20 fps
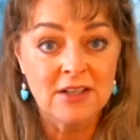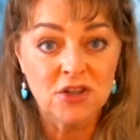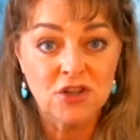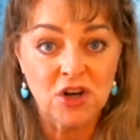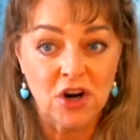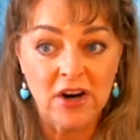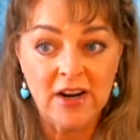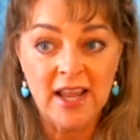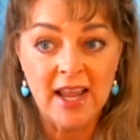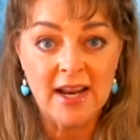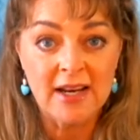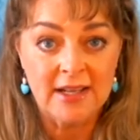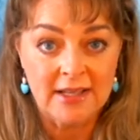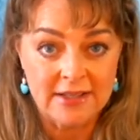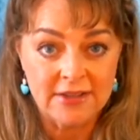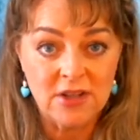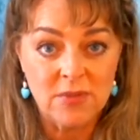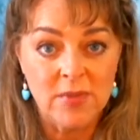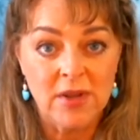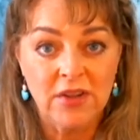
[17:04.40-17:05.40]
stargate
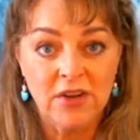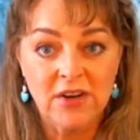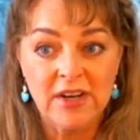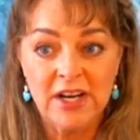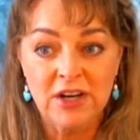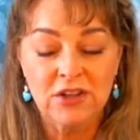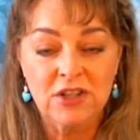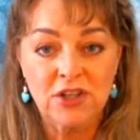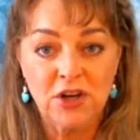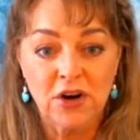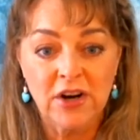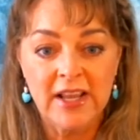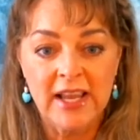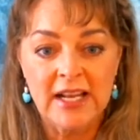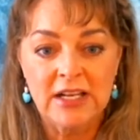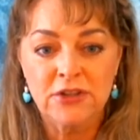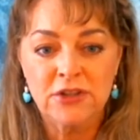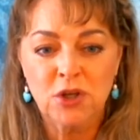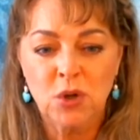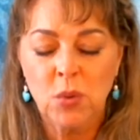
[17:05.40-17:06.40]
is the millionaire
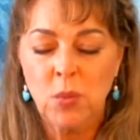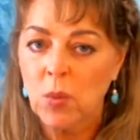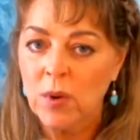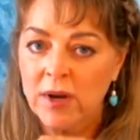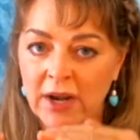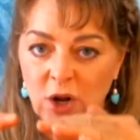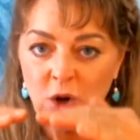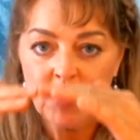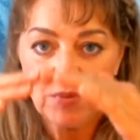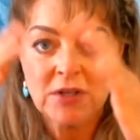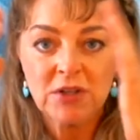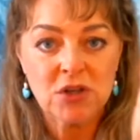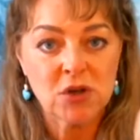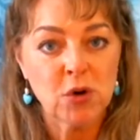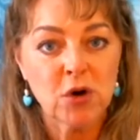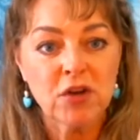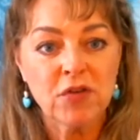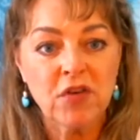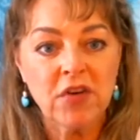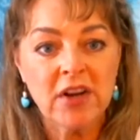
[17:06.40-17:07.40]
stargate. So when it opens
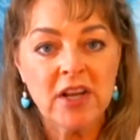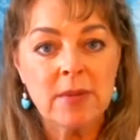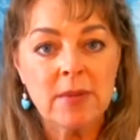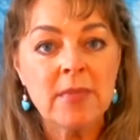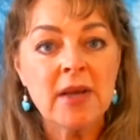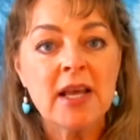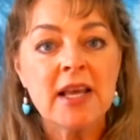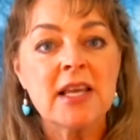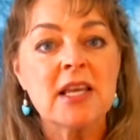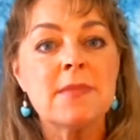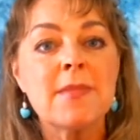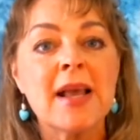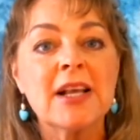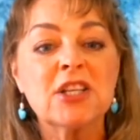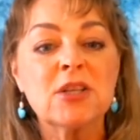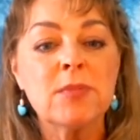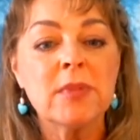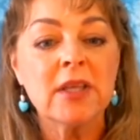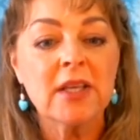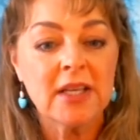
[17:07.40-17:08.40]
north for him, he
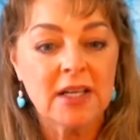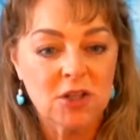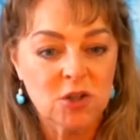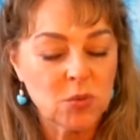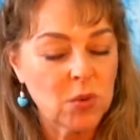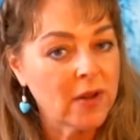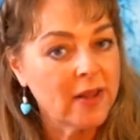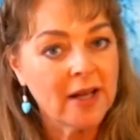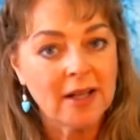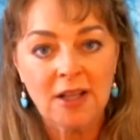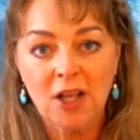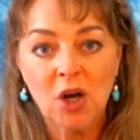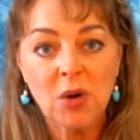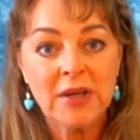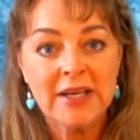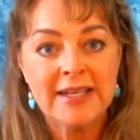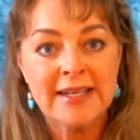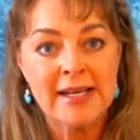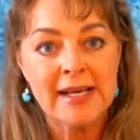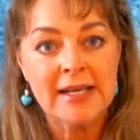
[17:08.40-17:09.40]
makes millions. Well, hello,
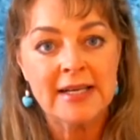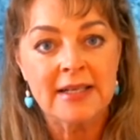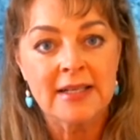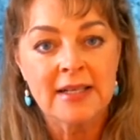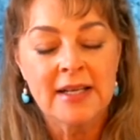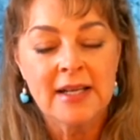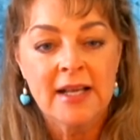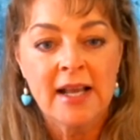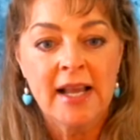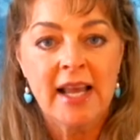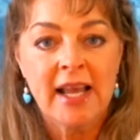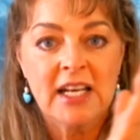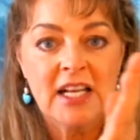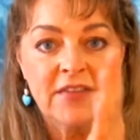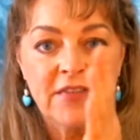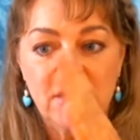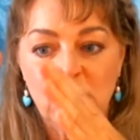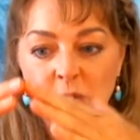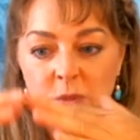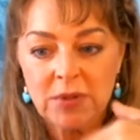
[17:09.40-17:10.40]
he did. And
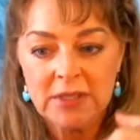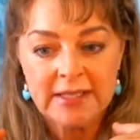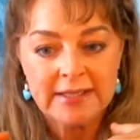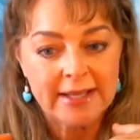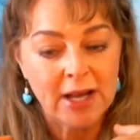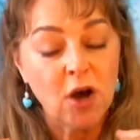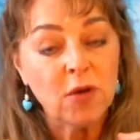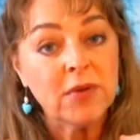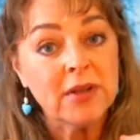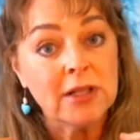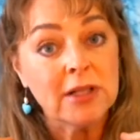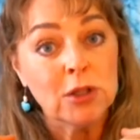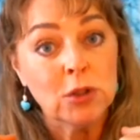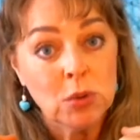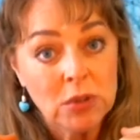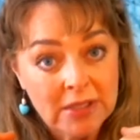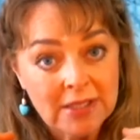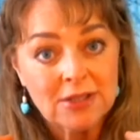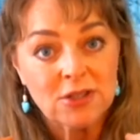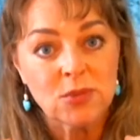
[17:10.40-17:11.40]
if it opens south, he
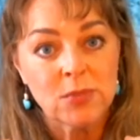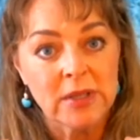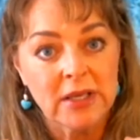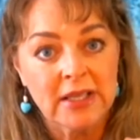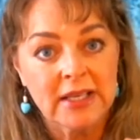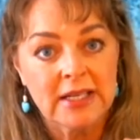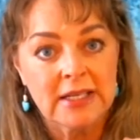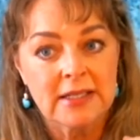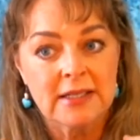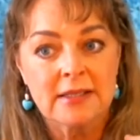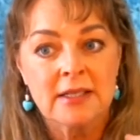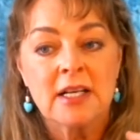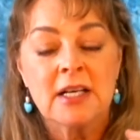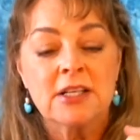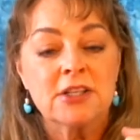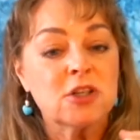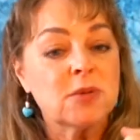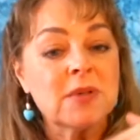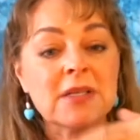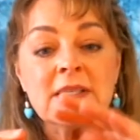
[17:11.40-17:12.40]
loses millions.
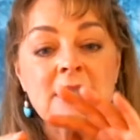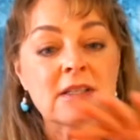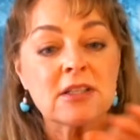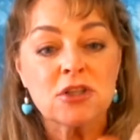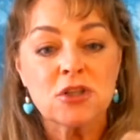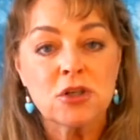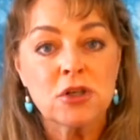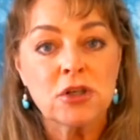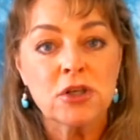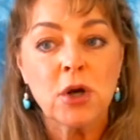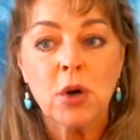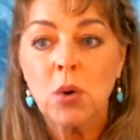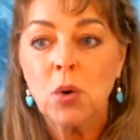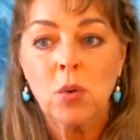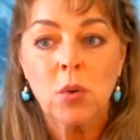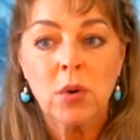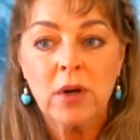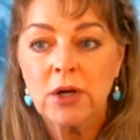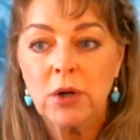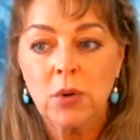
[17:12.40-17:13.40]
So this is
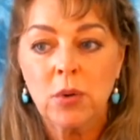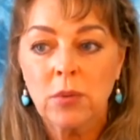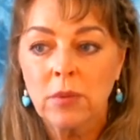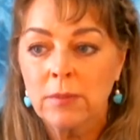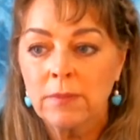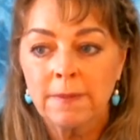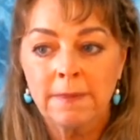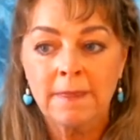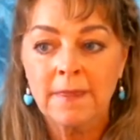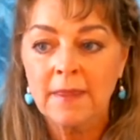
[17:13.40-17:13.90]
no,